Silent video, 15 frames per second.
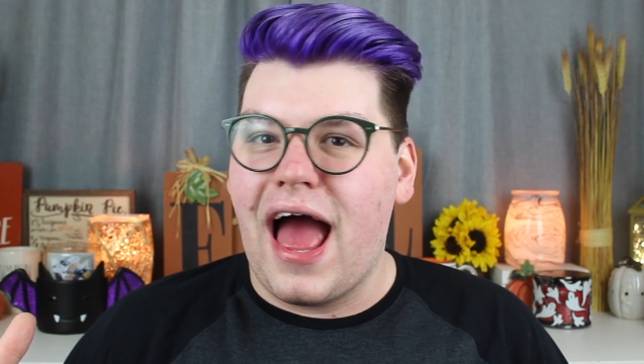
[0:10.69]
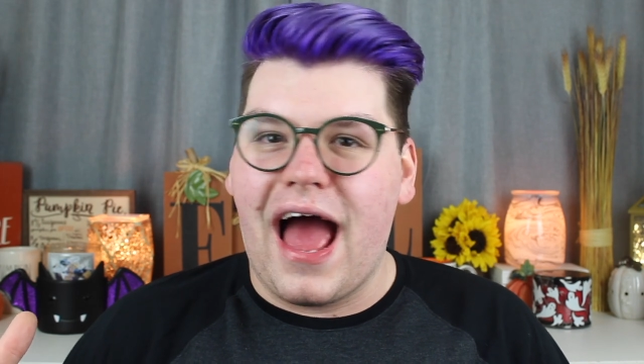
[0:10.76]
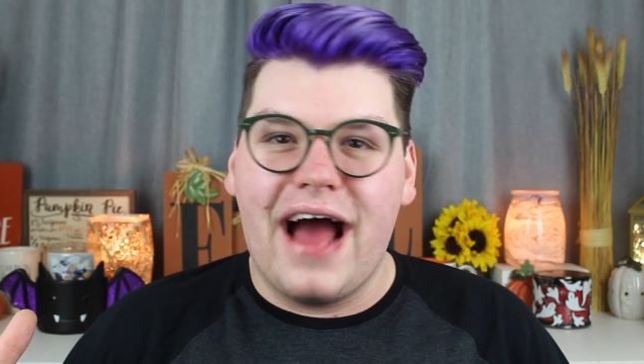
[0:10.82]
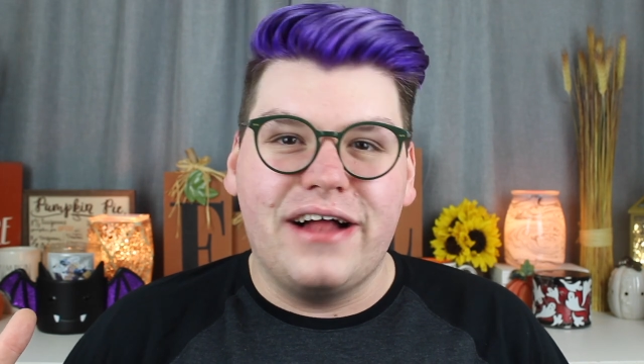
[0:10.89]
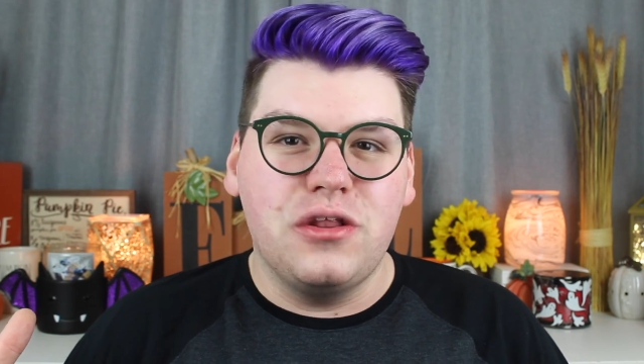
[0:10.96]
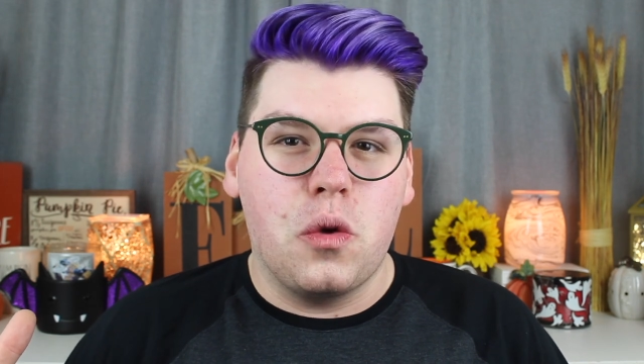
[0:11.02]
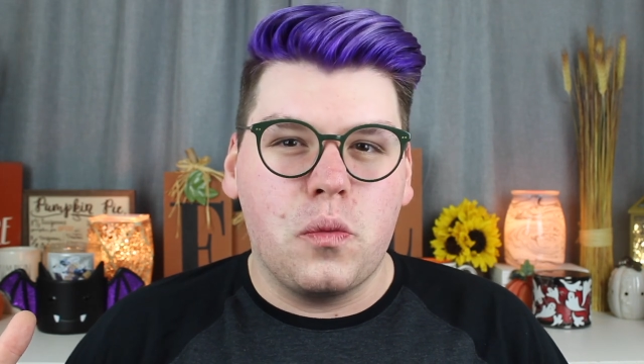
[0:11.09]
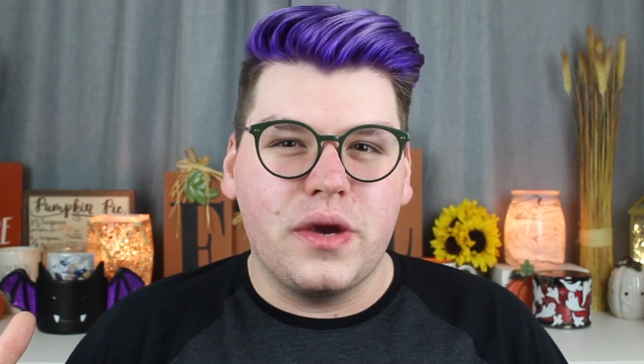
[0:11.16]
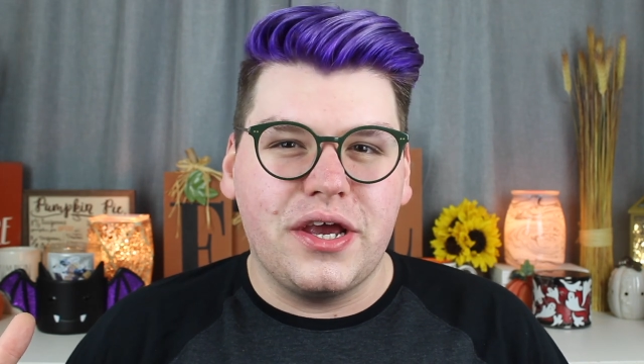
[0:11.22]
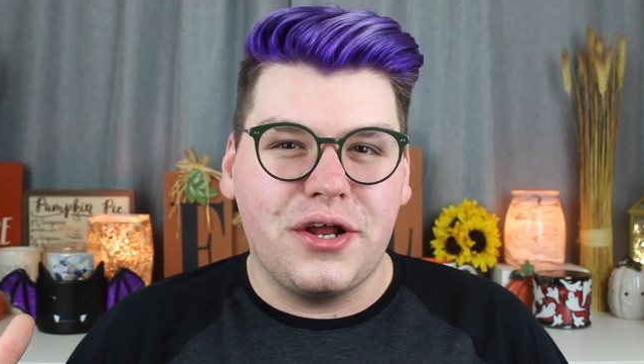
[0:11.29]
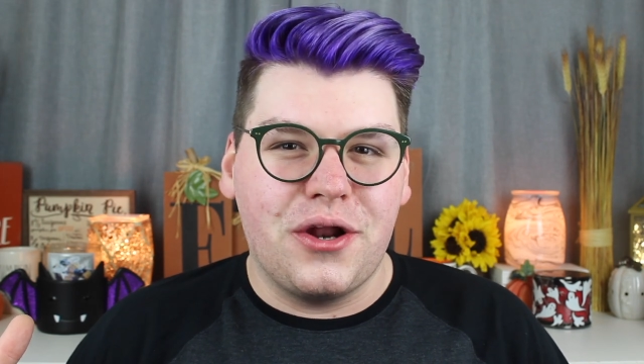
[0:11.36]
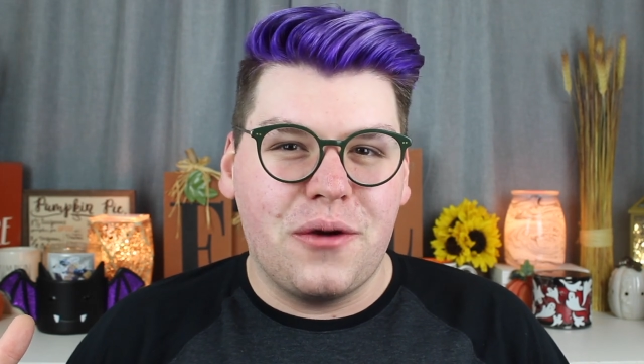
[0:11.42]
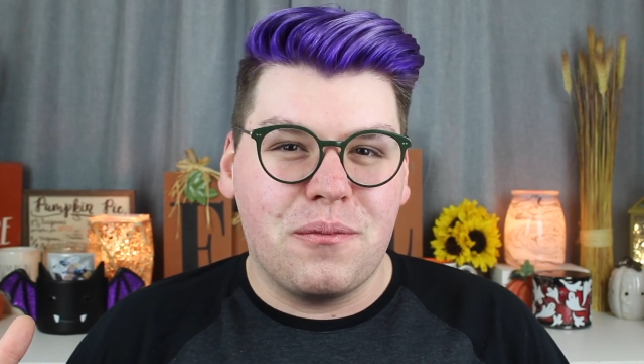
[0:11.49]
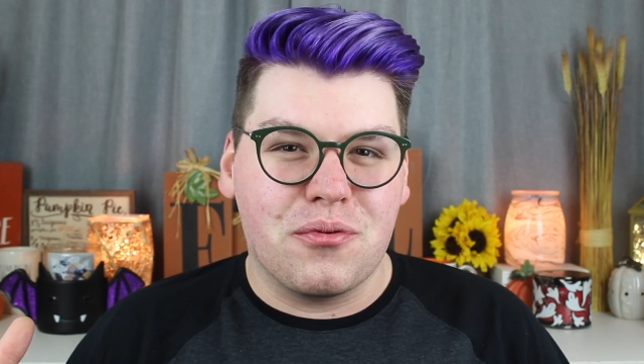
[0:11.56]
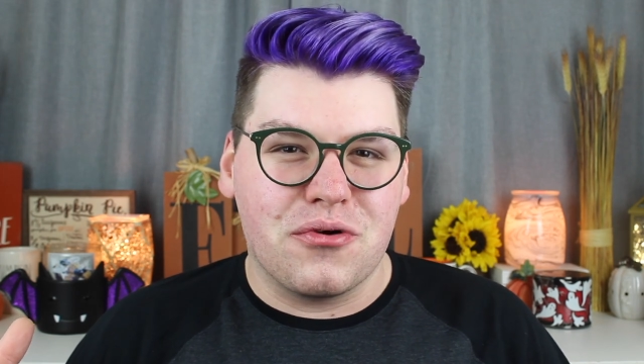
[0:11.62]

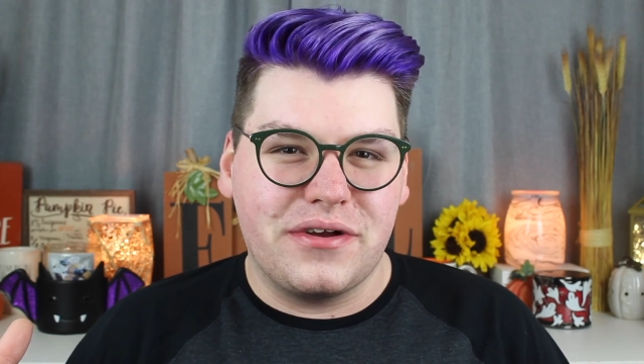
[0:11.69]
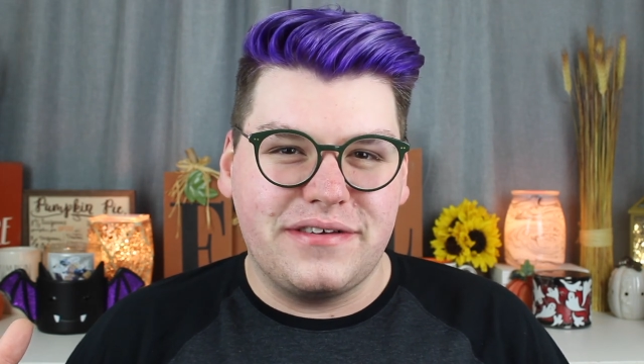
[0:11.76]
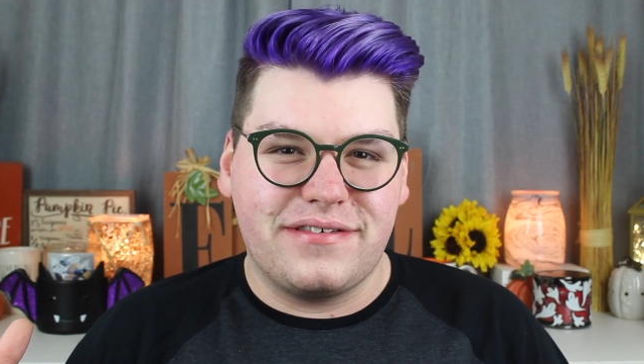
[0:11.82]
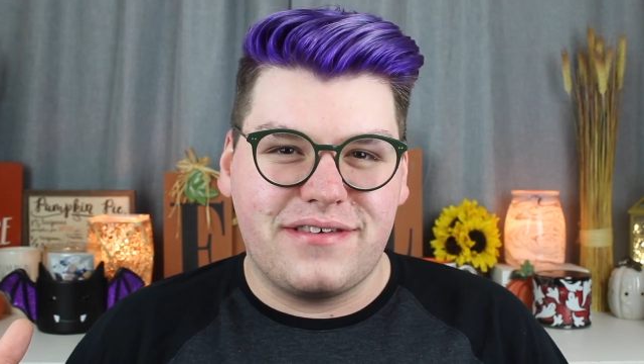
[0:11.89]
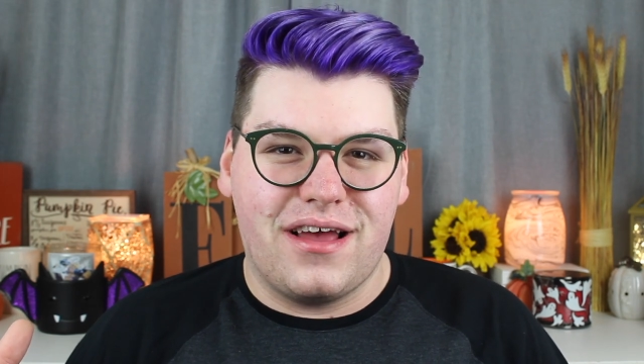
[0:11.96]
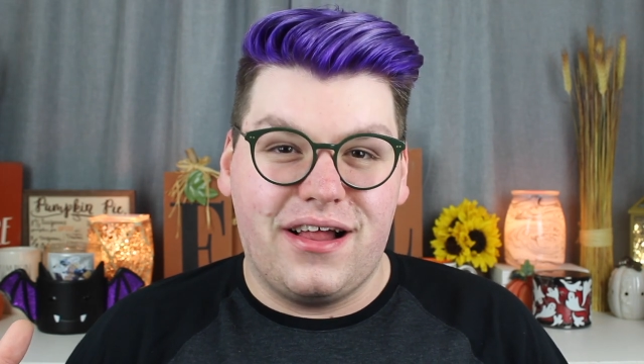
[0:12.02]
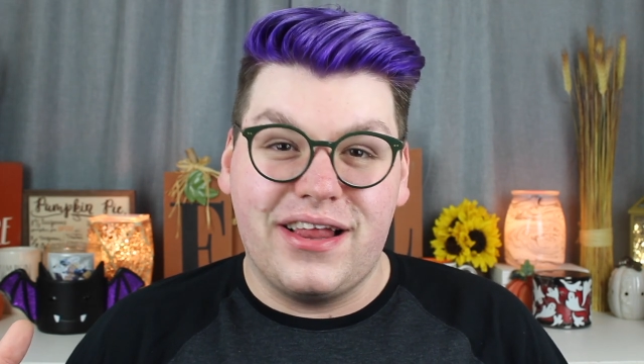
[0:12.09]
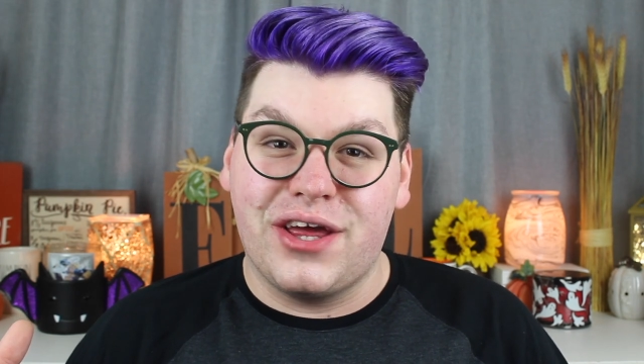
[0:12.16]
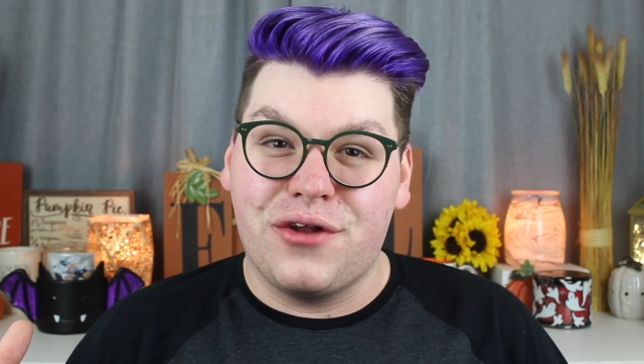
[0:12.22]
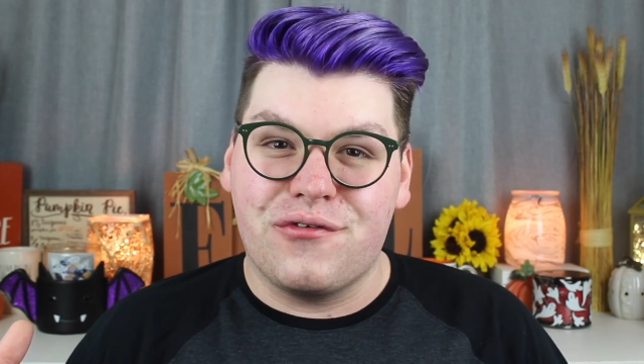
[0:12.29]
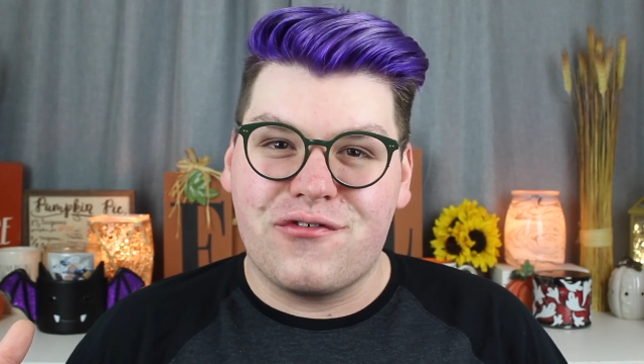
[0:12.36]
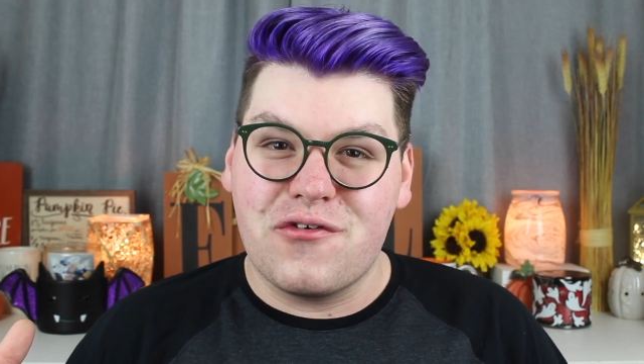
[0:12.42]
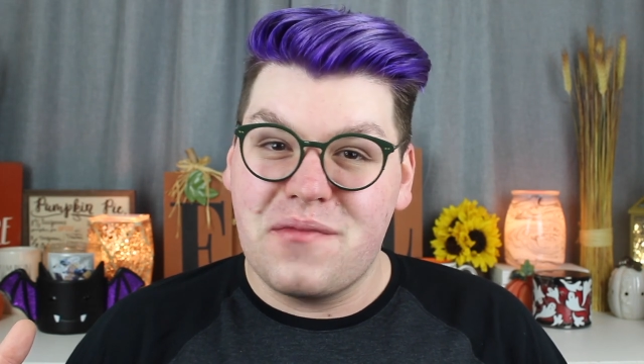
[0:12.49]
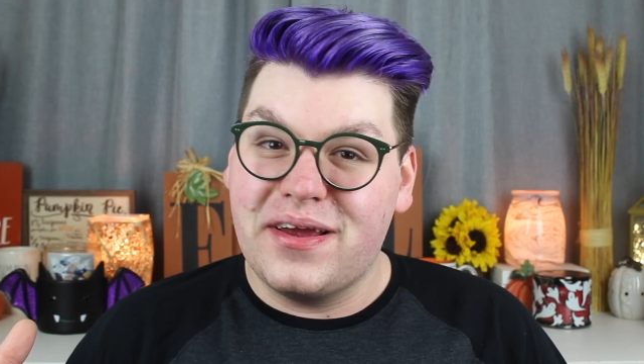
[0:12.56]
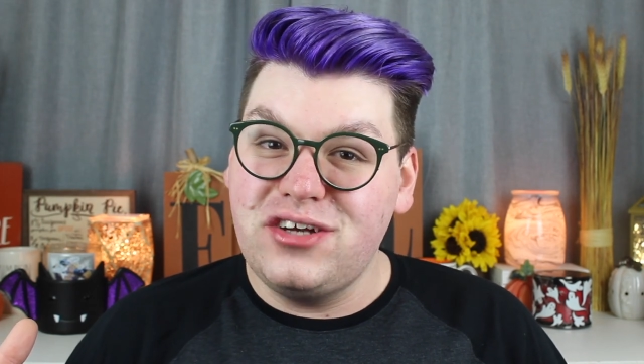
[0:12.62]
Halloween pre-sale
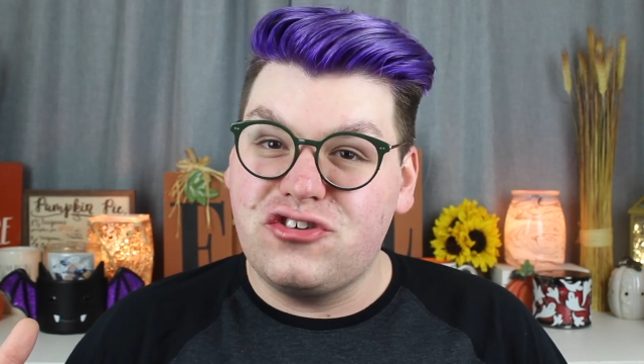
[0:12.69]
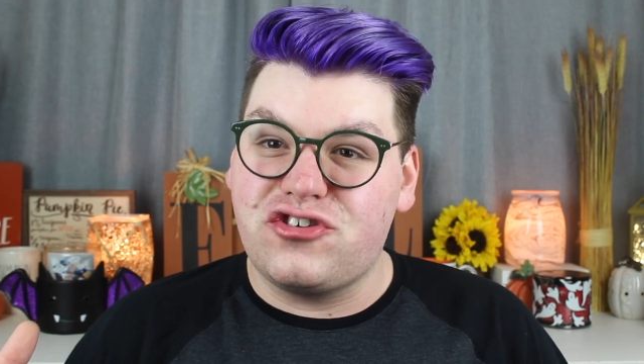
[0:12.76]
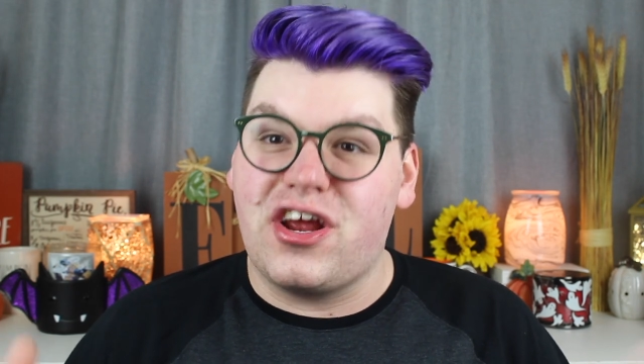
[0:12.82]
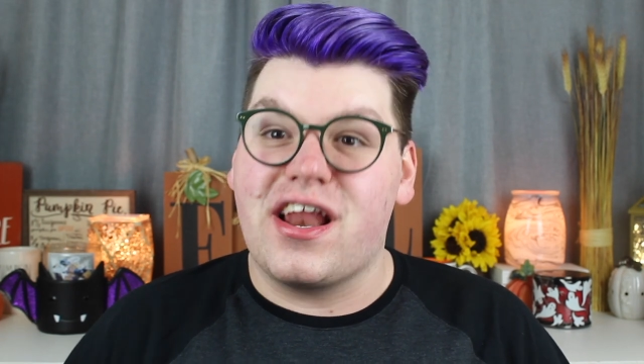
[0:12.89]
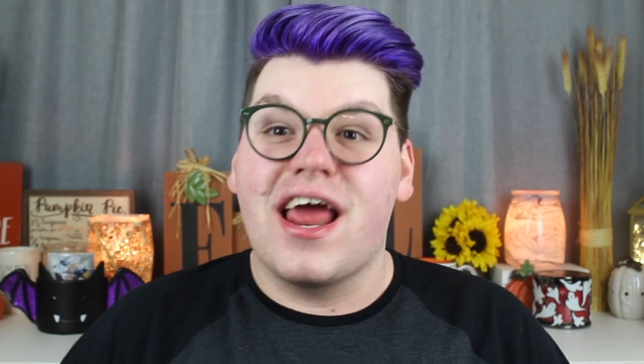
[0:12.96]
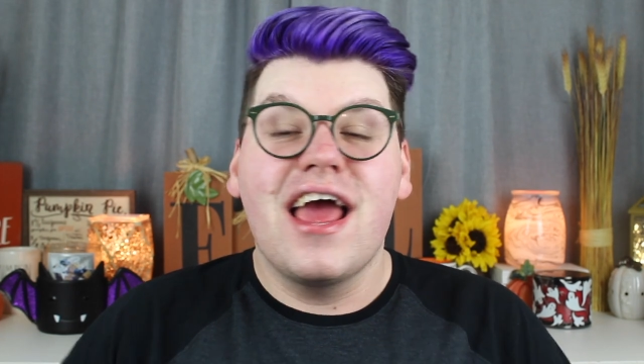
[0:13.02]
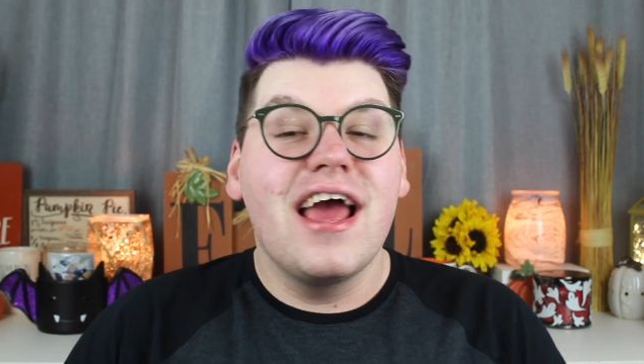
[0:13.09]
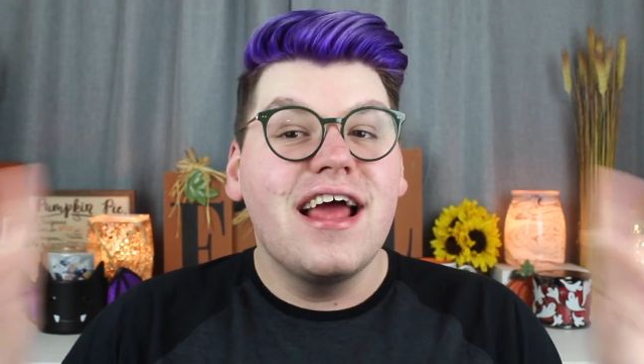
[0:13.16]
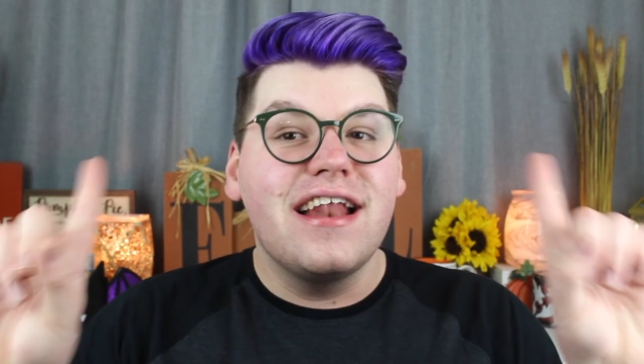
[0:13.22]
information.